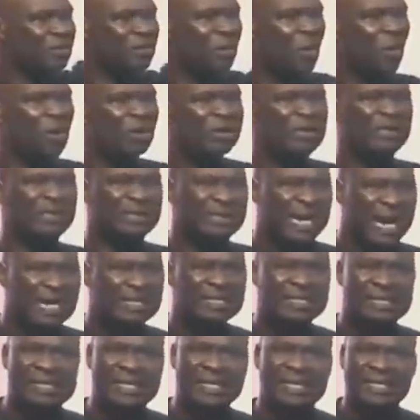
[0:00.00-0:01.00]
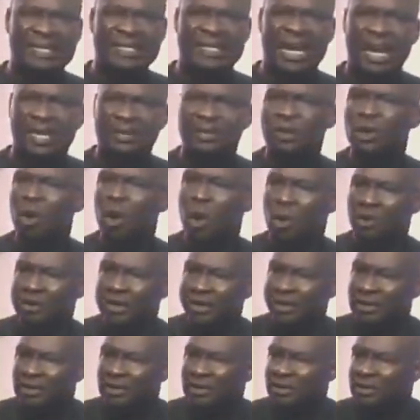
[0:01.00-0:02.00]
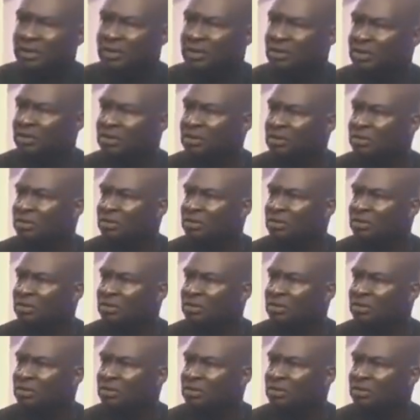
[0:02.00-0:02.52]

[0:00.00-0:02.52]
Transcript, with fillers: is audacity and courage.